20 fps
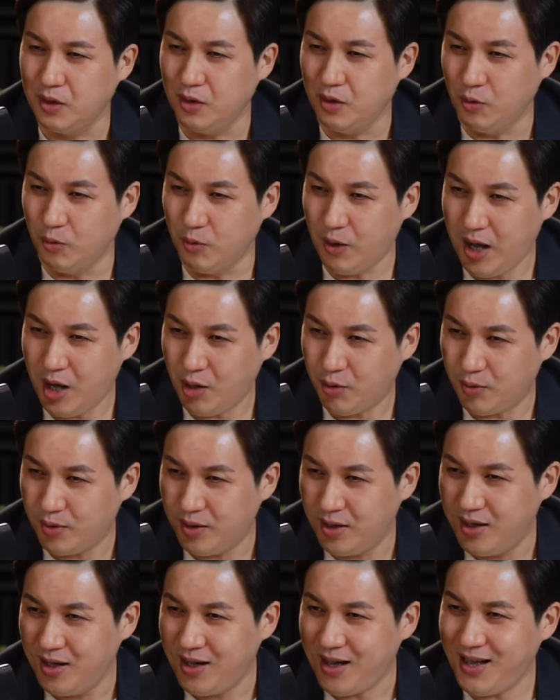Wow,
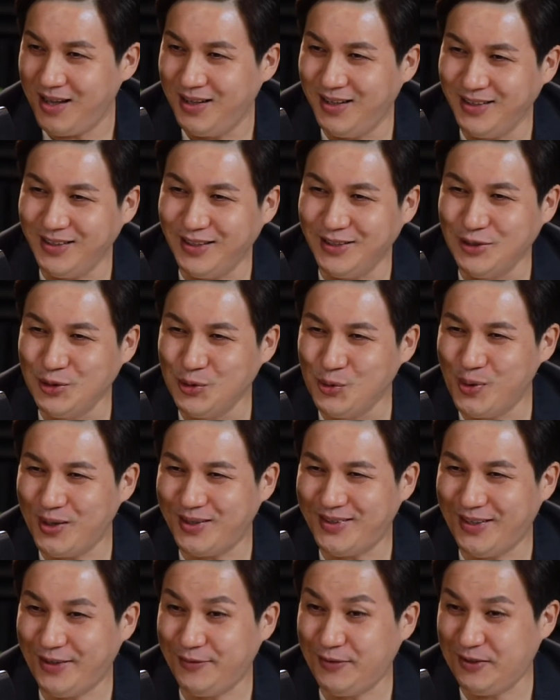I learned a new
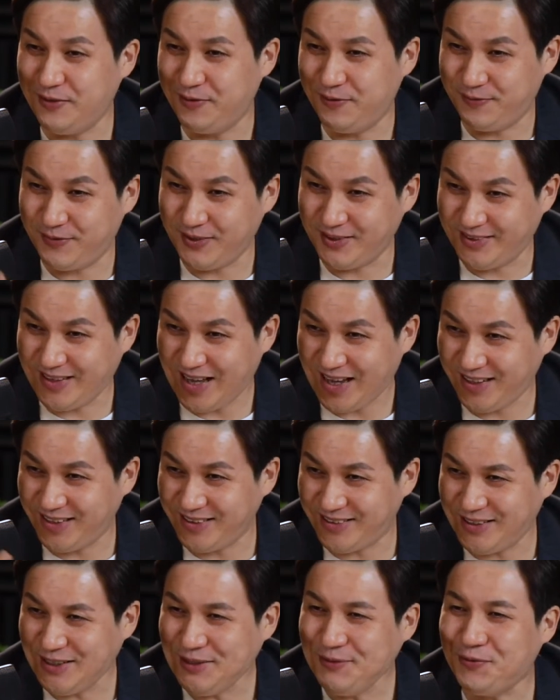word, David,
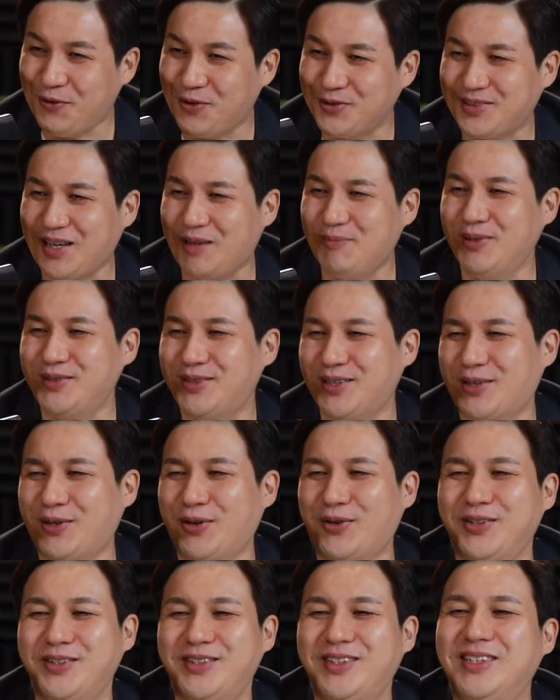fidelity for
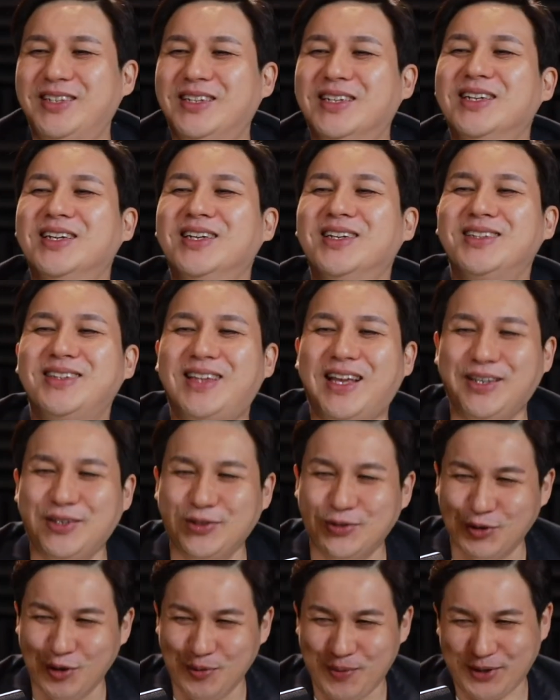cybersecurity. Thank
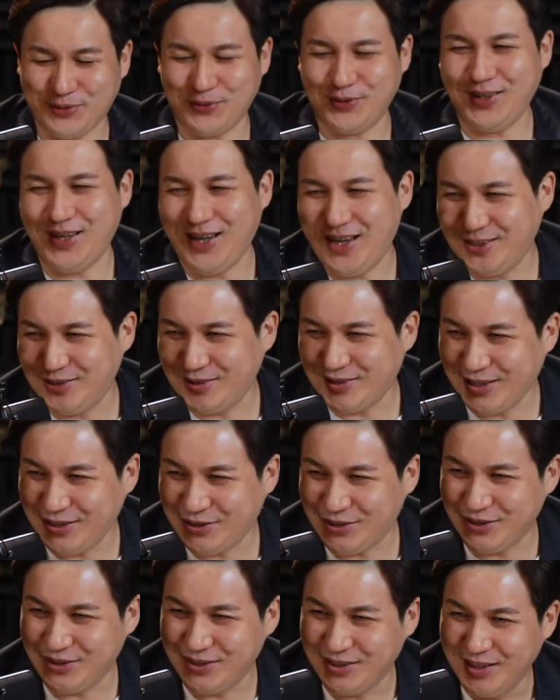you so much for the
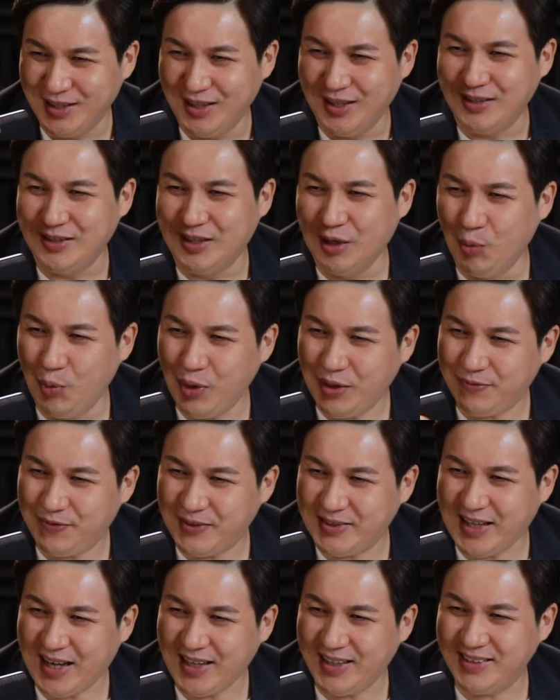education. The word
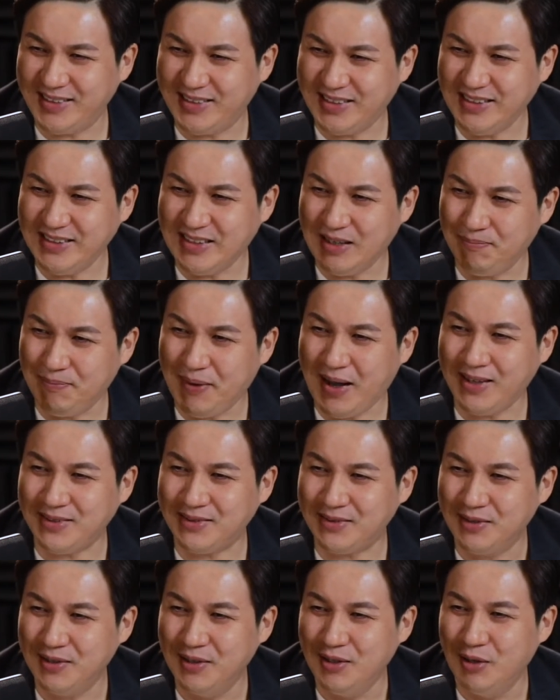fidelity in the
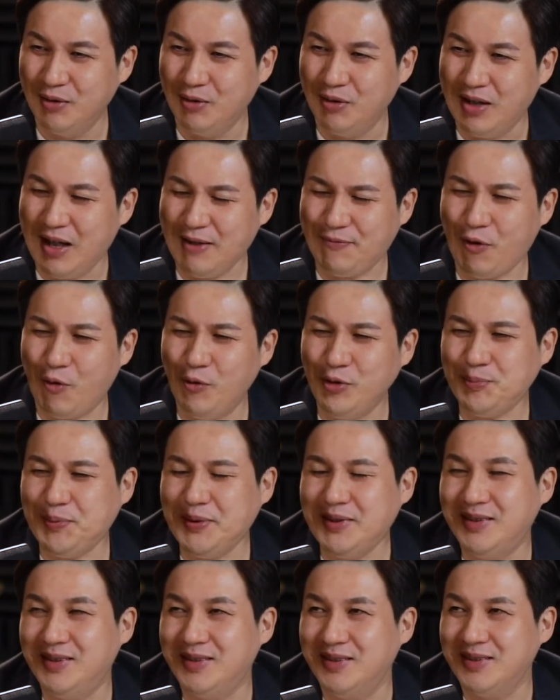past have always
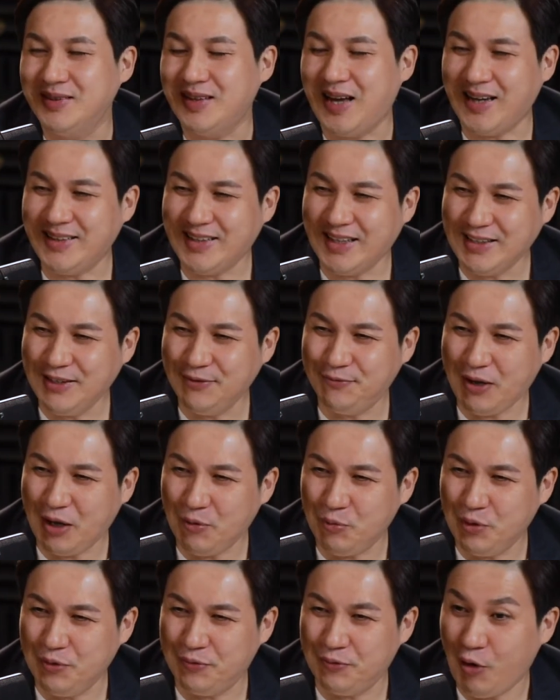been
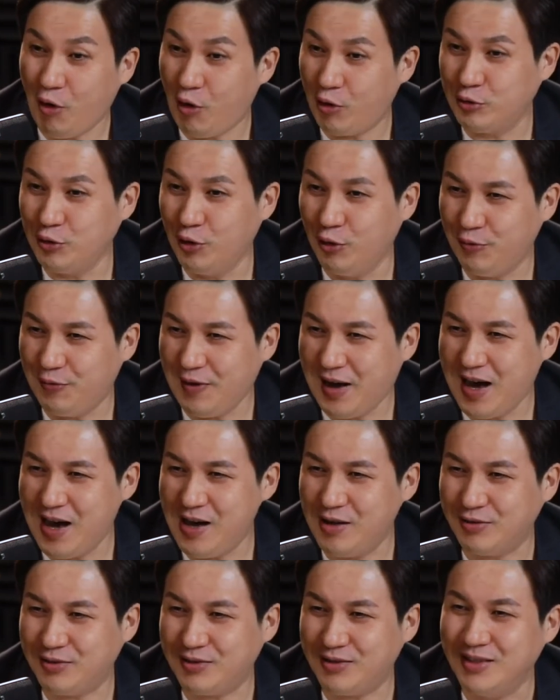identified with audio
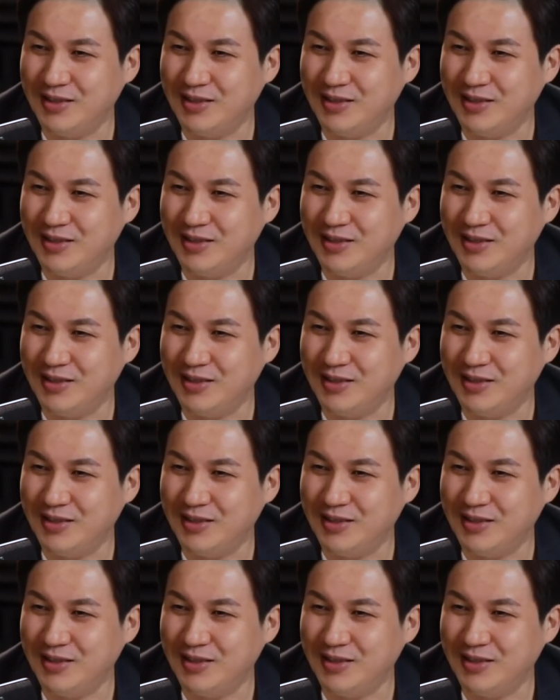files,